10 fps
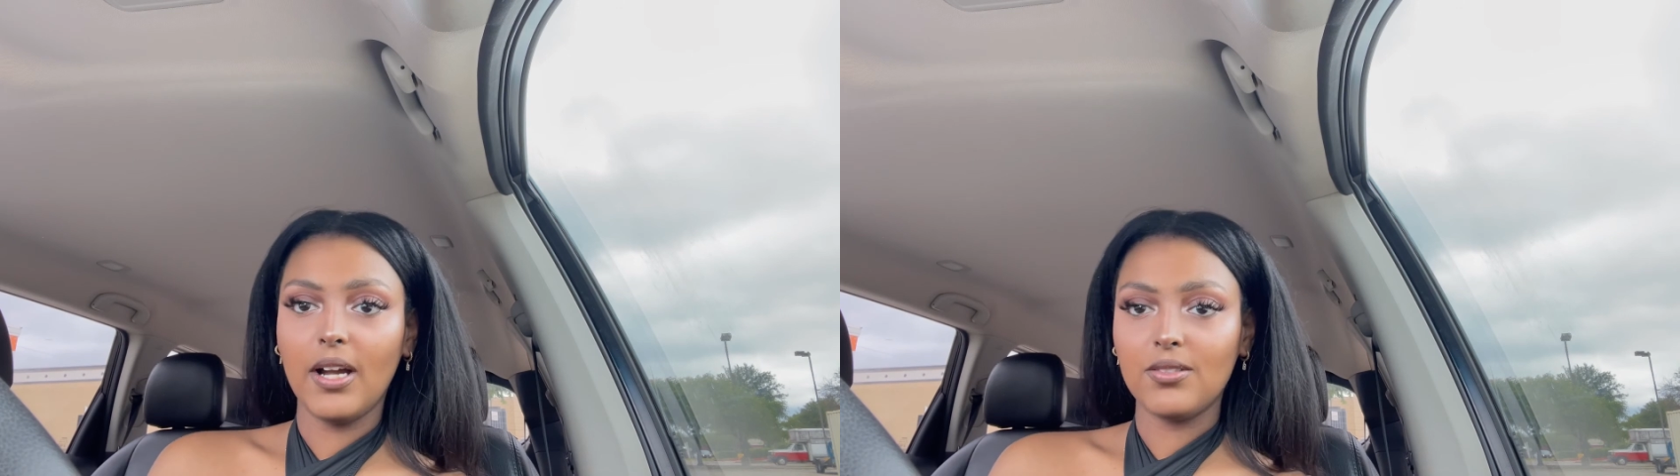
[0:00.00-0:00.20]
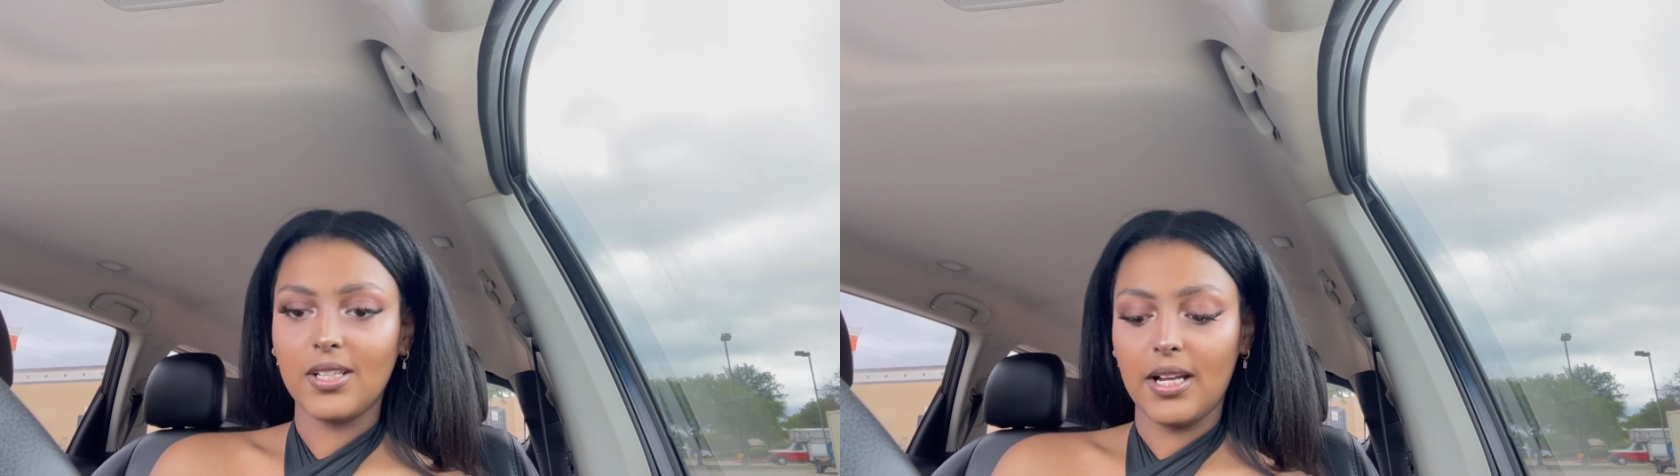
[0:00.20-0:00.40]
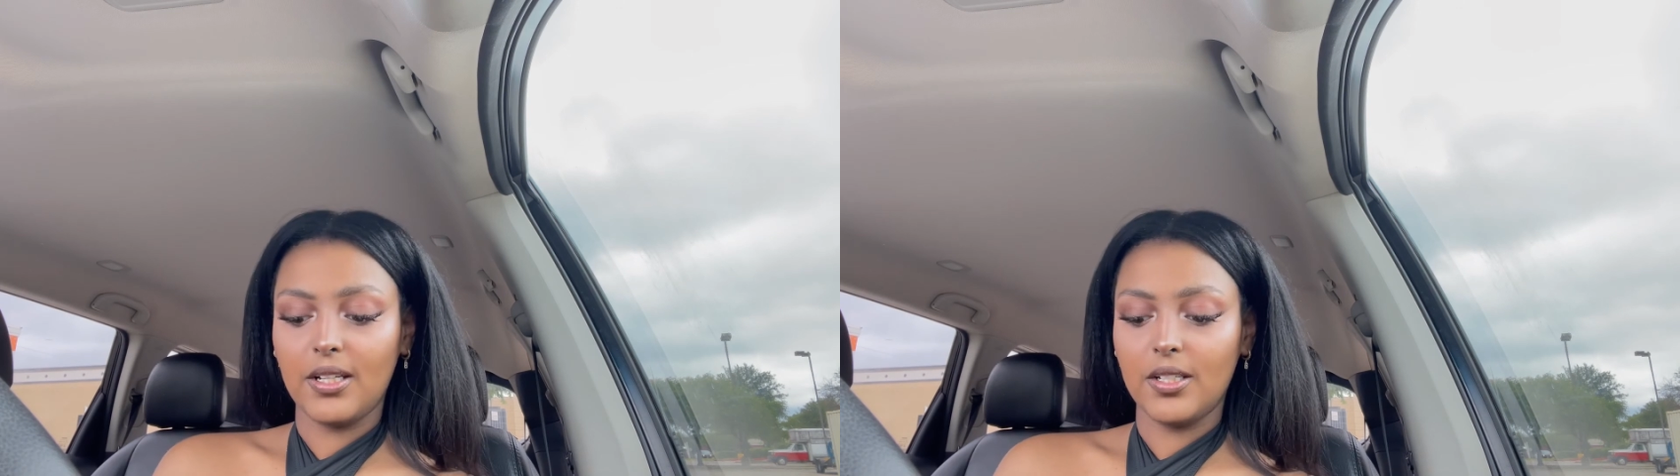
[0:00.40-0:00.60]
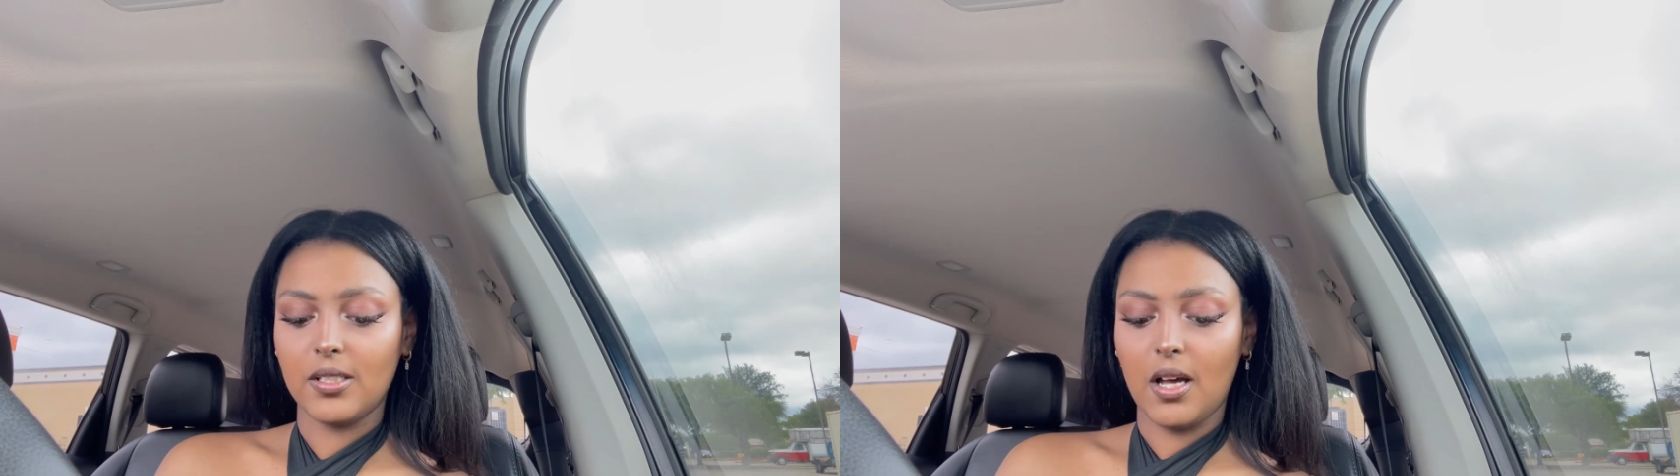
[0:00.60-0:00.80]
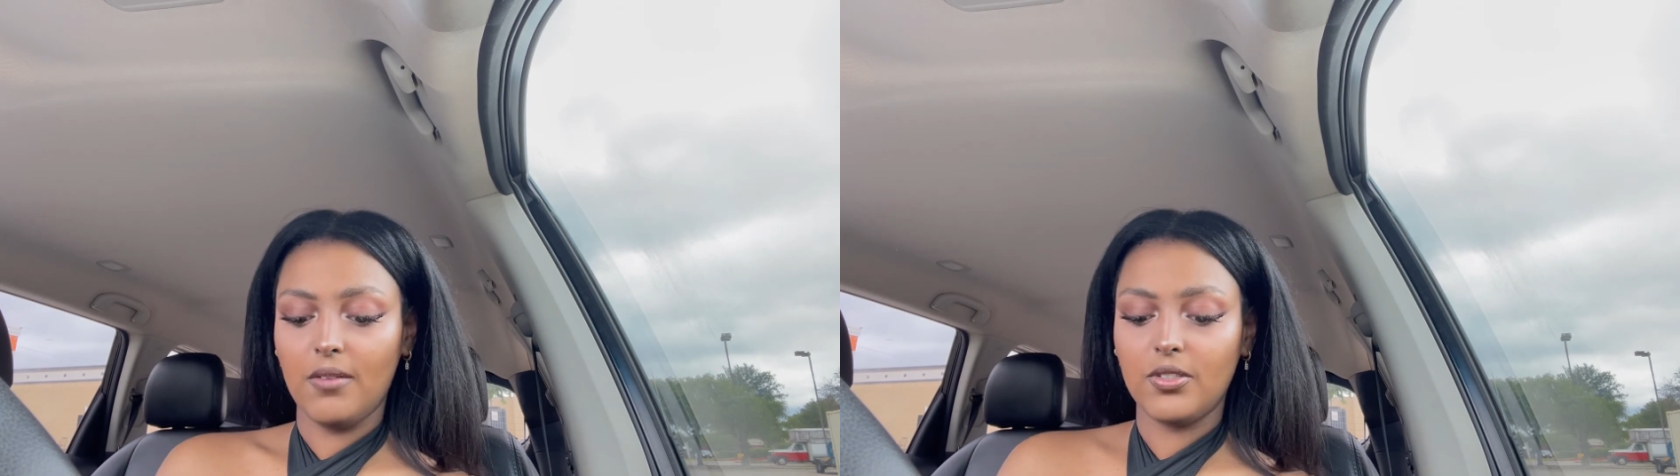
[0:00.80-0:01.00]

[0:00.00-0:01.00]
outside of yourself.